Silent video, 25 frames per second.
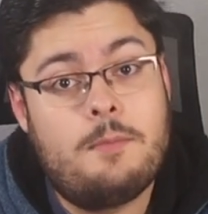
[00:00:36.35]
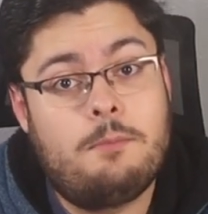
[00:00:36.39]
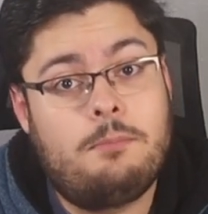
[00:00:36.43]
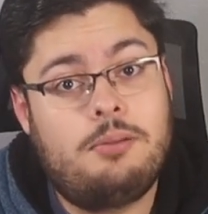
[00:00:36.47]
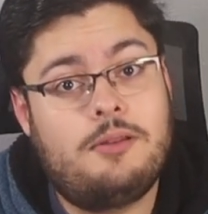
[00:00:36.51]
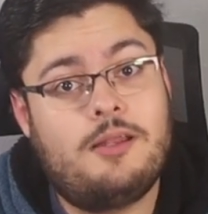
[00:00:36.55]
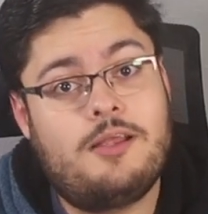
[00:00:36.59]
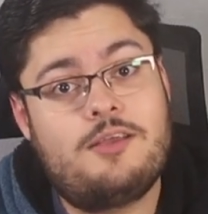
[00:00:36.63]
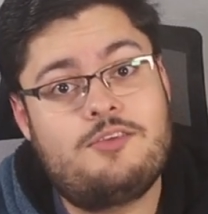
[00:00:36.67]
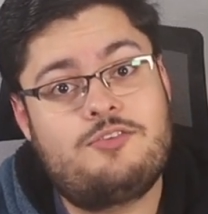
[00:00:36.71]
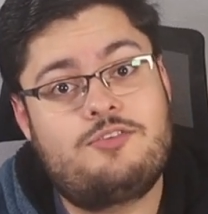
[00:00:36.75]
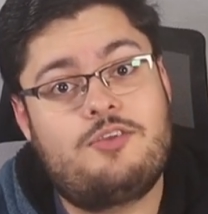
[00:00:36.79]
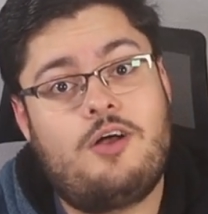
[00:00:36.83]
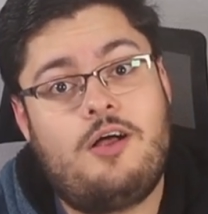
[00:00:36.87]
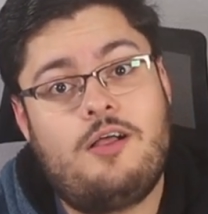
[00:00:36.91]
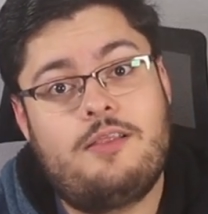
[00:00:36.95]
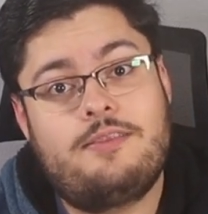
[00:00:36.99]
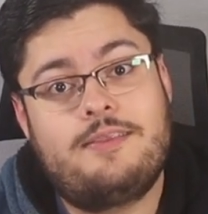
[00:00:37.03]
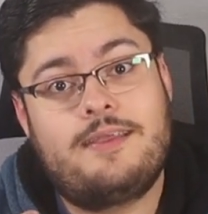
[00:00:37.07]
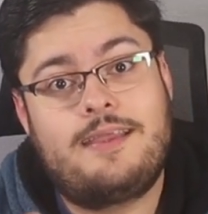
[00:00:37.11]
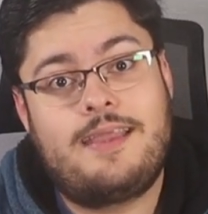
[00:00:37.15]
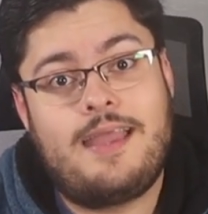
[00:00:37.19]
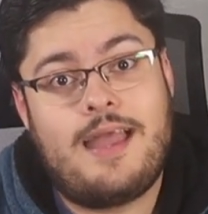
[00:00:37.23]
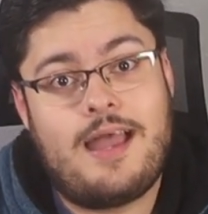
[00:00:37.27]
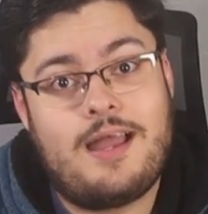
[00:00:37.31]
plus all
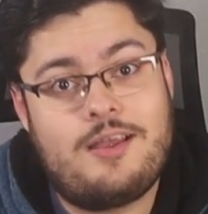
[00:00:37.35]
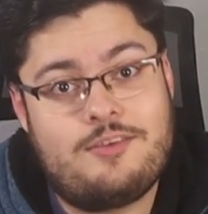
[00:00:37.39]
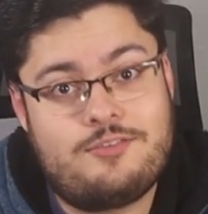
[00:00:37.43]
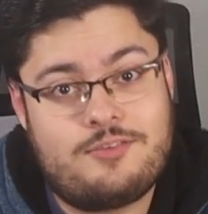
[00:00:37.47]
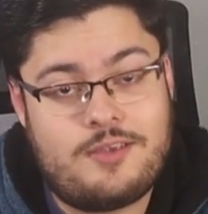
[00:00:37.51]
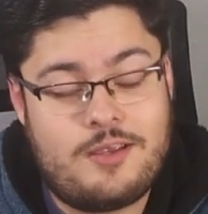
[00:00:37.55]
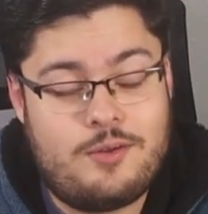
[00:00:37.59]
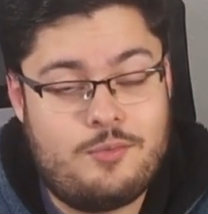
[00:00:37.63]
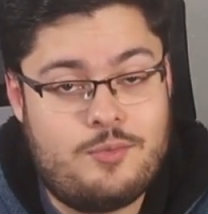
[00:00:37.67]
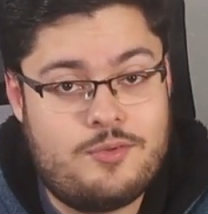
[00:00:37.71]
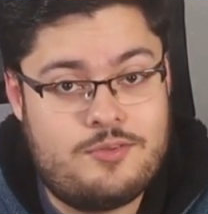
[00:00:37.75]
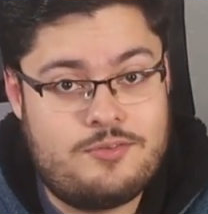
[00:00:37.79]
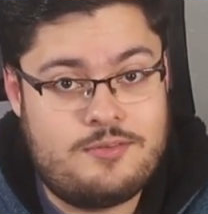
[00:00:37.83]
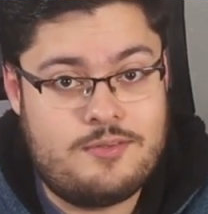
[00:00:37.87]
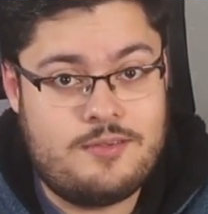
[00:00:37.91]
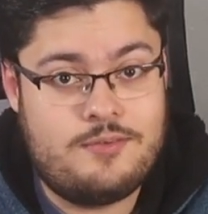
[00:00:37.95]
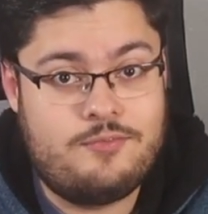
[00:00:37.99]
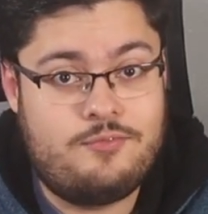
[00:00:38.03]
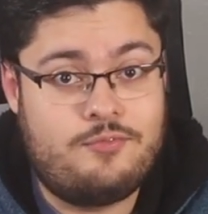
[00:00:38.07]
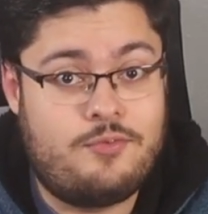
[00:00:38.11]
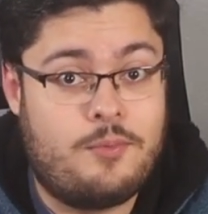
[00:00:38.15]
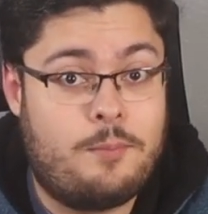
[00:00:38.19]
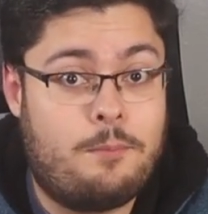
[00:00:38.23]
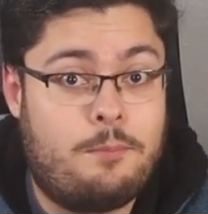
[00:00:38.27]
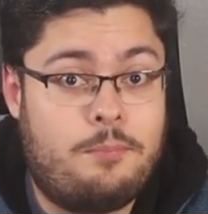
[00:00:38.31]
the cash I
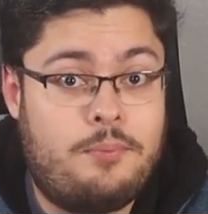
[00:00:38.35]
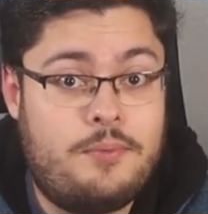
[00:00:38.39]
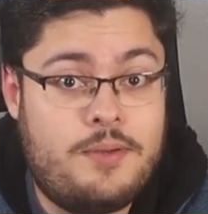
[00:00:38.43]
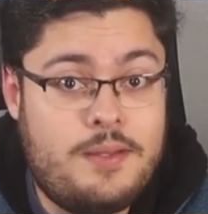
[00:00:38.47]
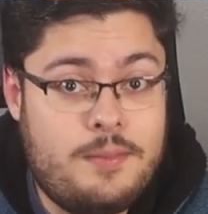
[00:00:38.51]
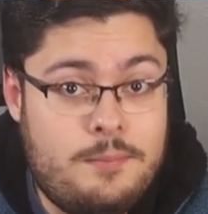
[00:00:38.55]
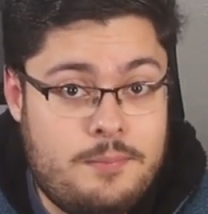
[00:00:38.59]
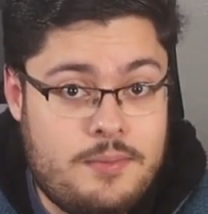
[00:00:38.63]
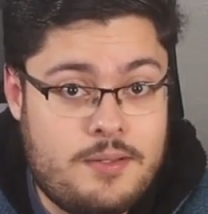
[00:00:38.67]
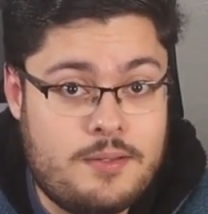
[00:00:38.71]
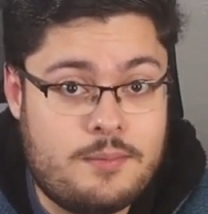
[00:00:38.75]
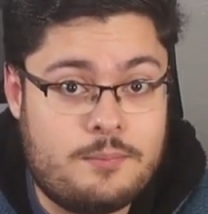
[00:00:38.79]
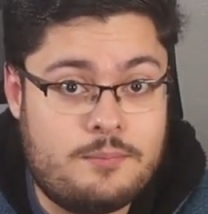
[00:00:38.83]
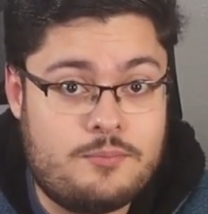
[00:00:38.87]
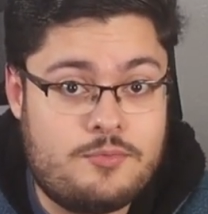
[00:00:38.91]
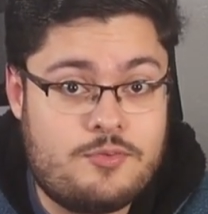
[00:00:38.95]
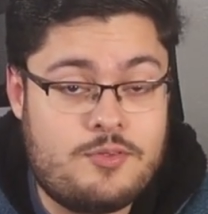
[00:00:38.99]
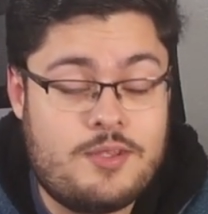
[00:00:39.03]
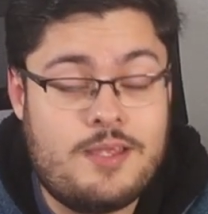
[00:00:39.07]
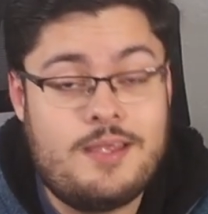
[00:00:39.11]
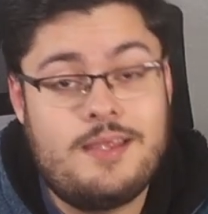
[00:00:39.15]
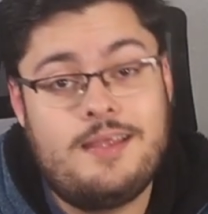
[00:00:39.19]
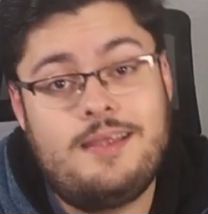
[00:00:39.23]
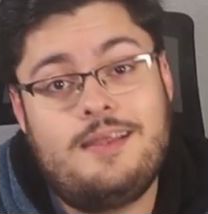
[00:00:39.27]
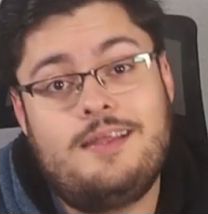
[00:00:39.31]
received from
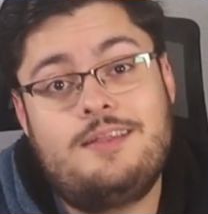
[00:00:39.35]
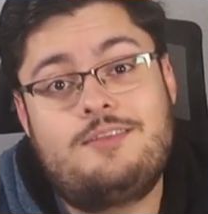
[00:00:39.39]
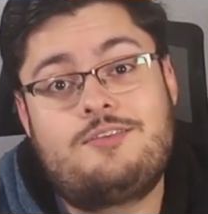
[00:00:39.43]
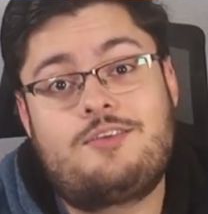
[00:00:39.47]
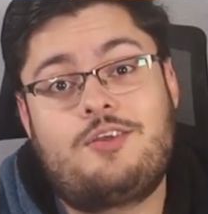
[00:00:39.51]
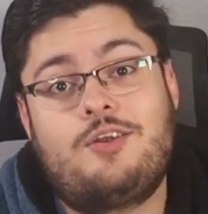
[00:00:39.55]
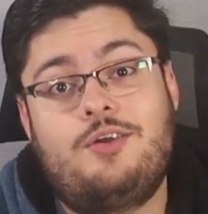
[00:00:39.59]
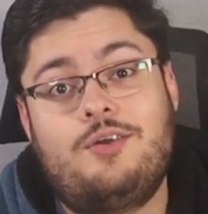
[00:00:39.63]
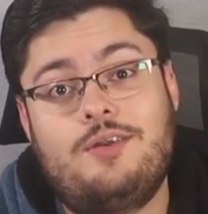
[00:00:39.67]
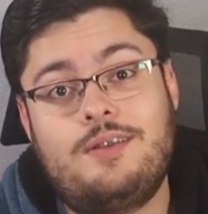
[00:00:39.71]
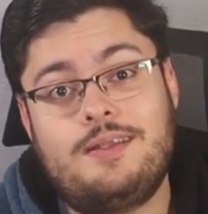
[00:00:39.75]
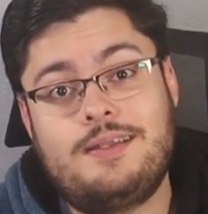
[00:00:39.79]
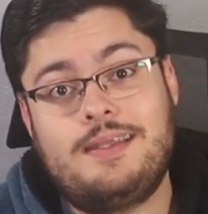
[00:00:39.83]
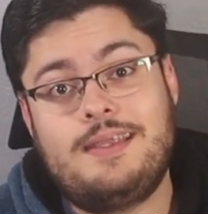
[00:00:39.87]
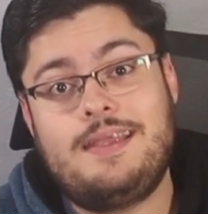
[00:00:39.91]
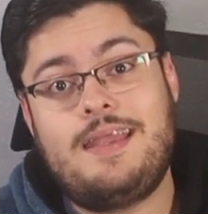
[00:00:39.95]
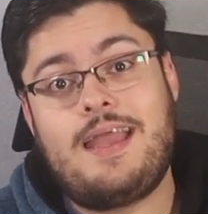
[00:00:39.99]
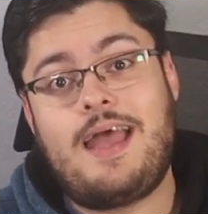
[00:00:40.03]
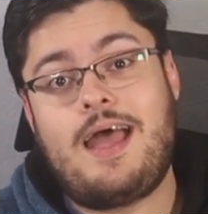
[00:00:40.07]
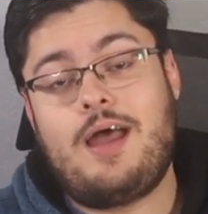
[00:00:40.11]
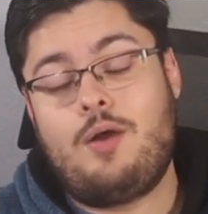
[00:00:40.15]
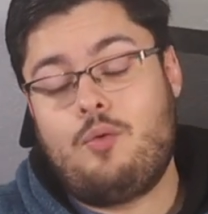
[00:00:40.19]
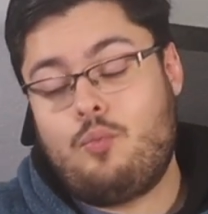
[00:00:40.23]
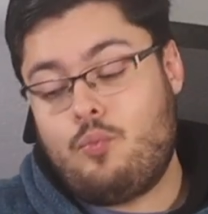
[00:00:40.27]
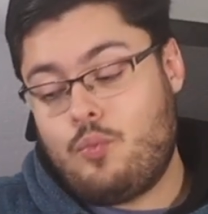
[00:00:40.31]
premiums, it's currently
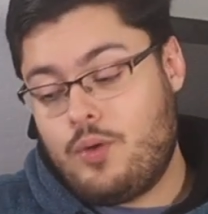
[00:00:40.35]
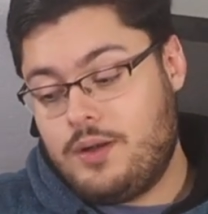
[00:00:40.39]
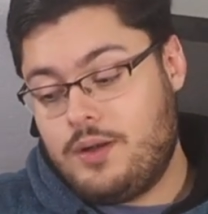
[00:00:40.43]
at